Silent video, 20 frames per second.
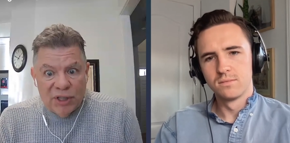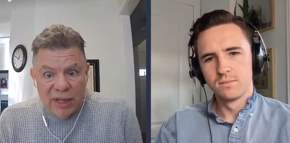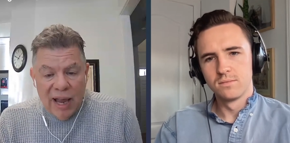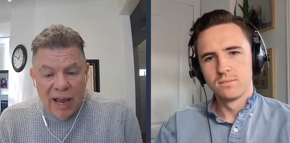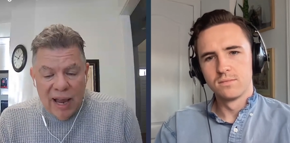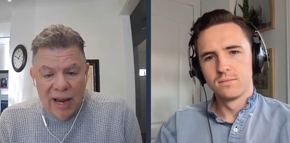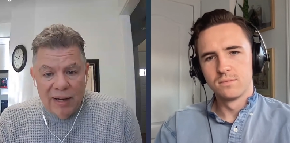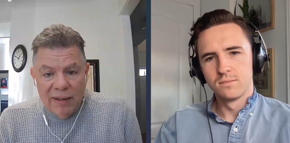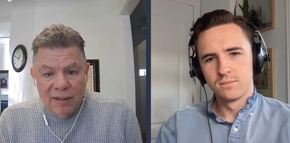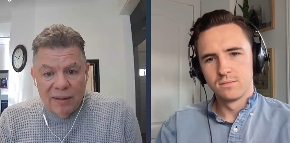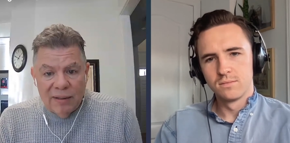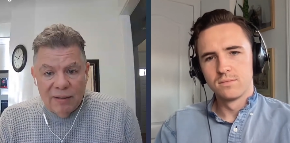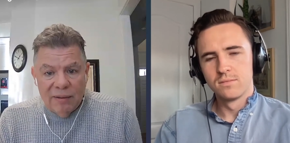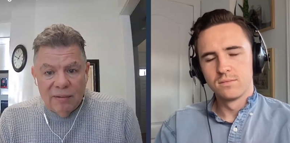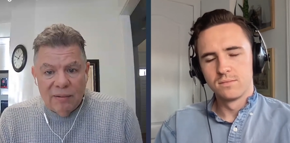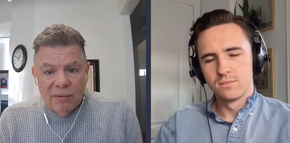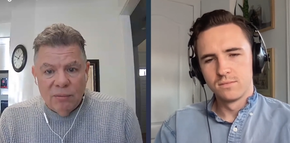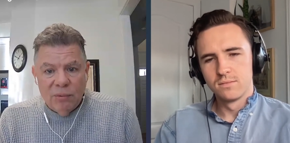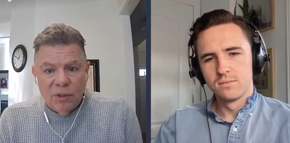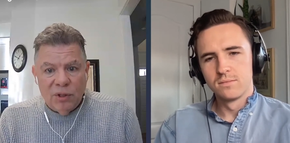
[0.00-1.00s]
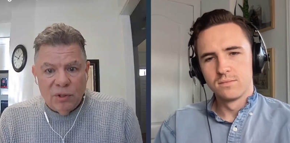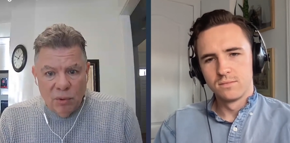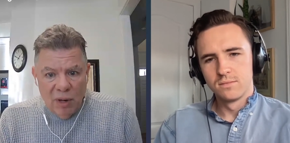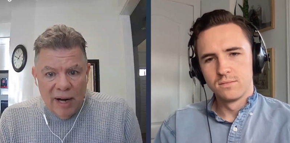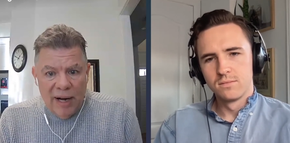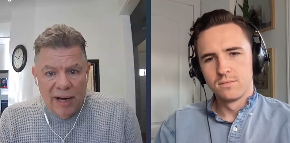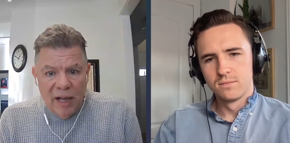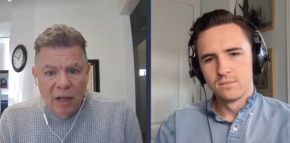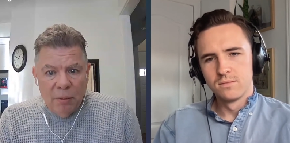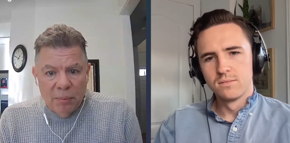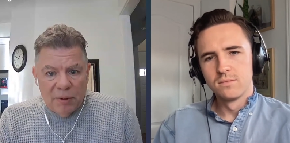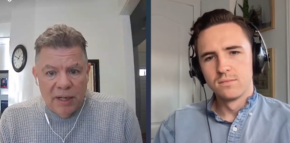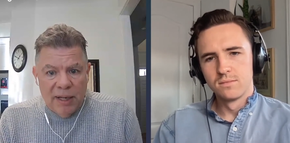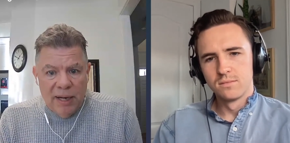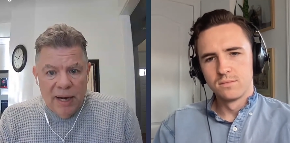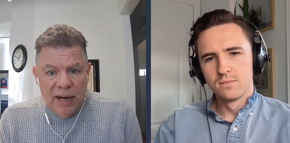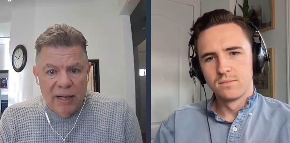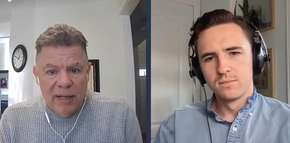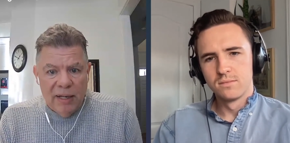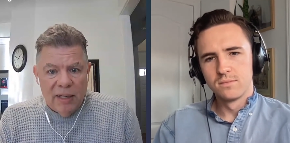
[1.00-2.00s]
Speaker 1: side. We're trying to help
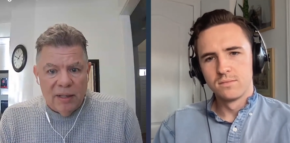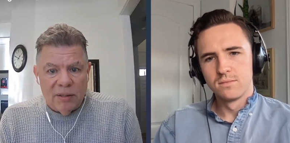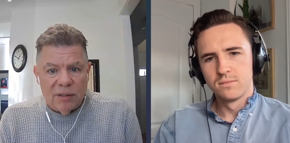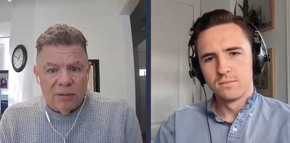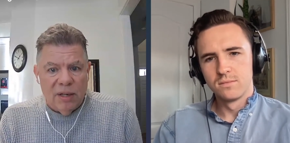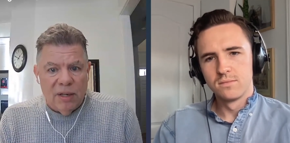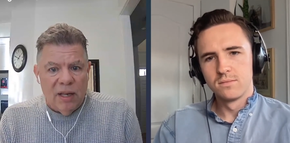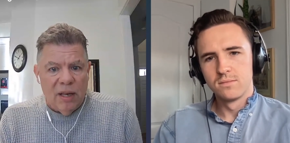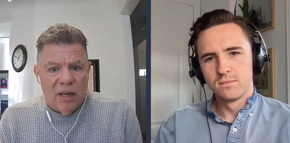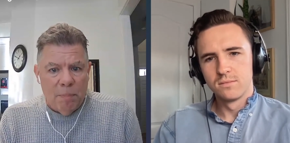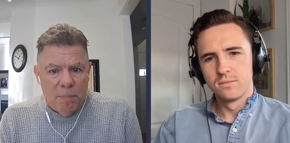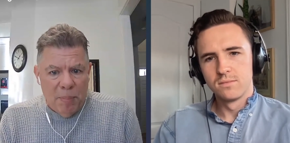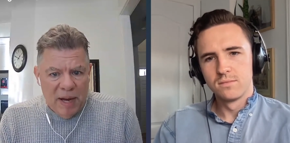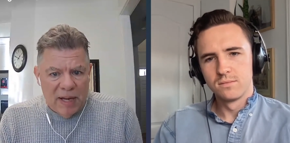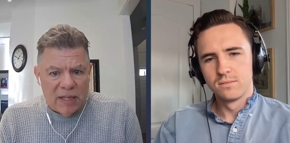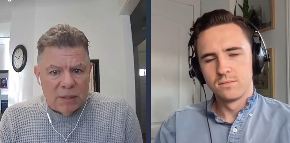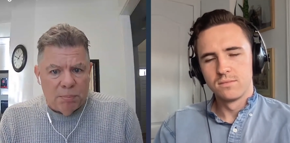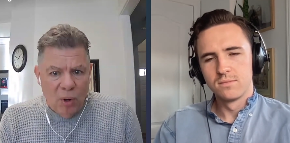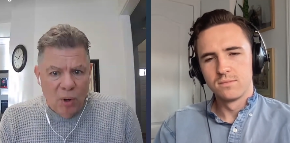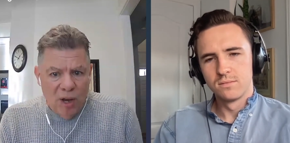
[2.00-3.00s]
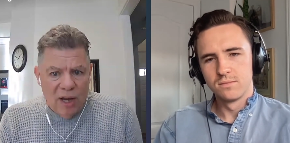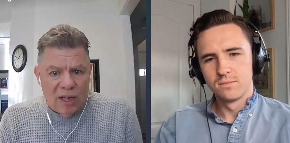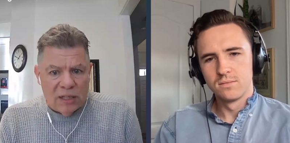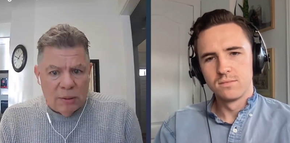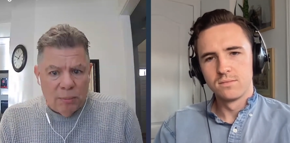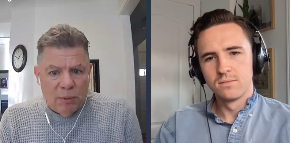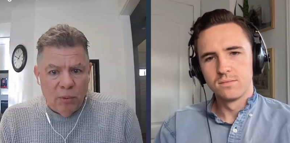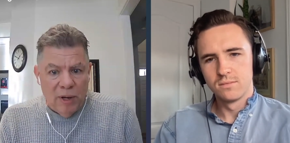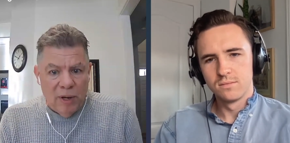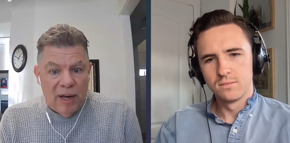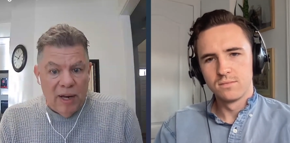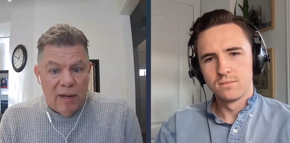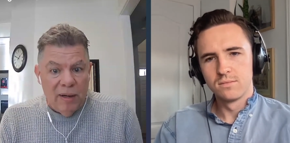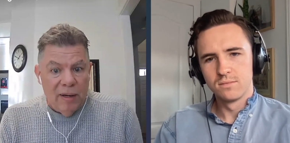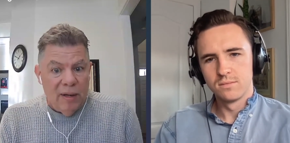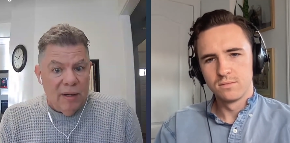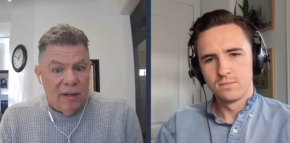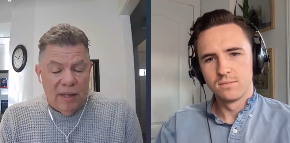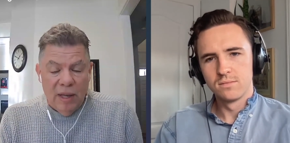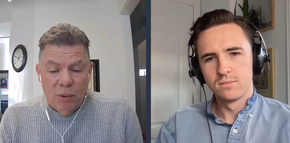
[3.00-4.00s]
Canadians in the best possible way
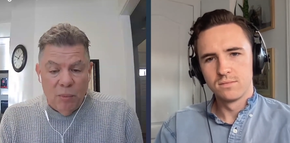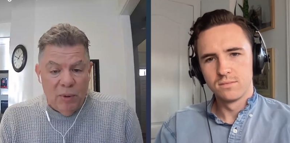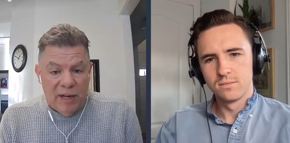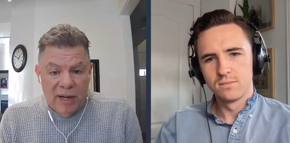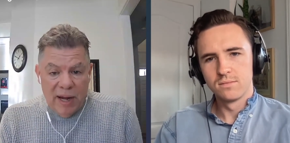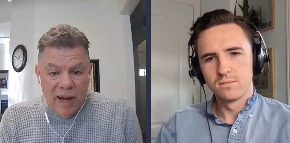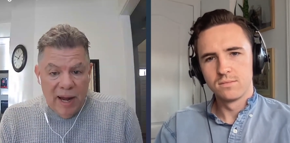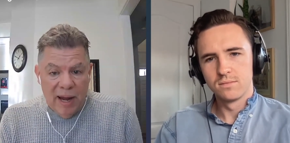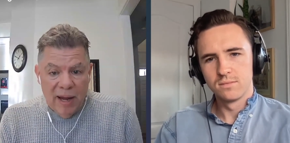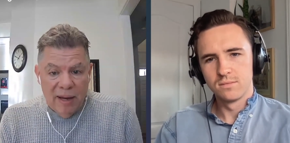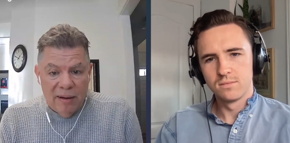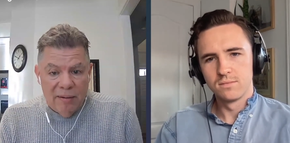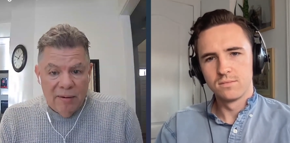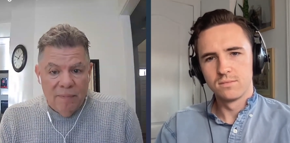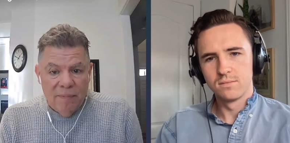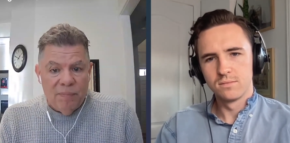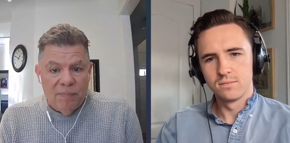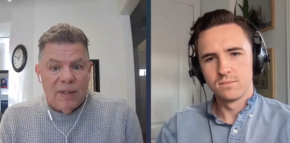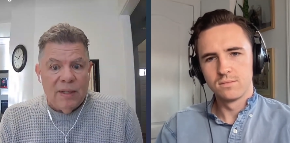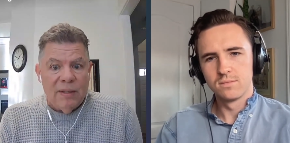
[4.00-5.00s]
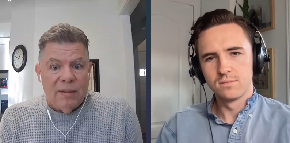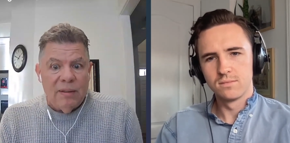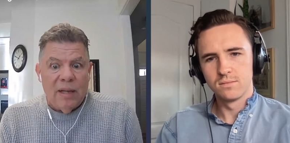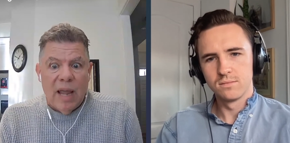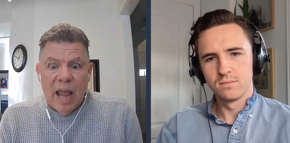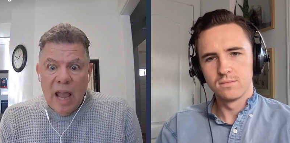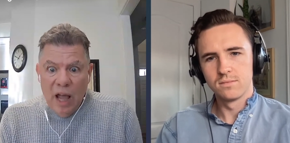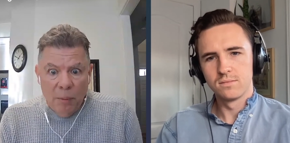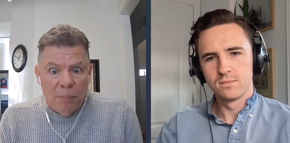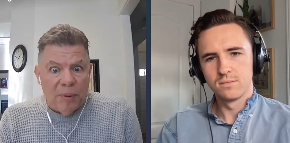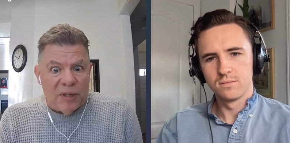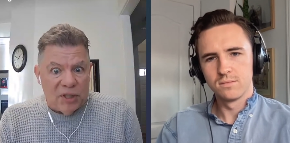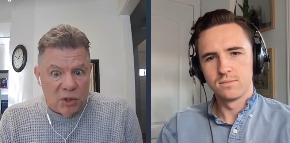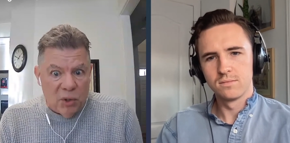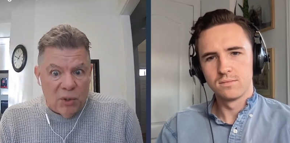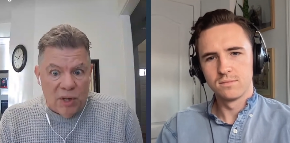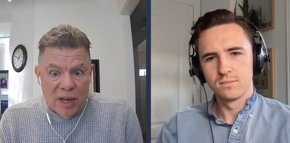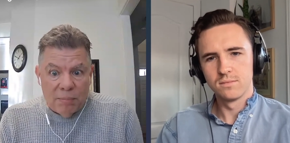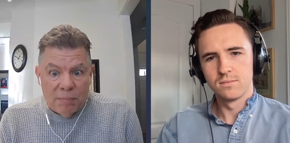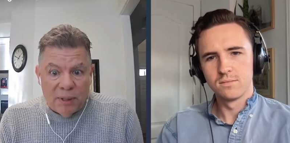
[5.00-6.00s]
that we can. Help us
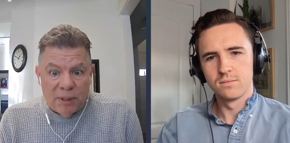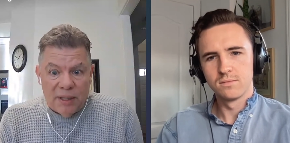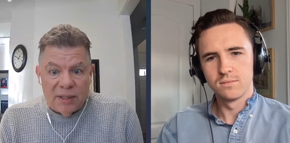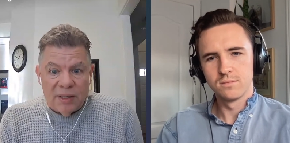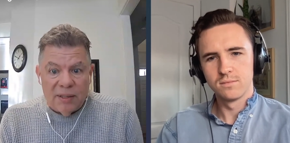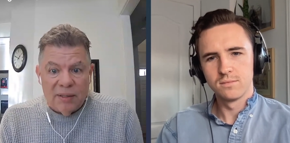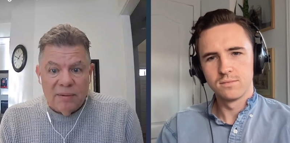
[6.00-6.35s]
do that, please.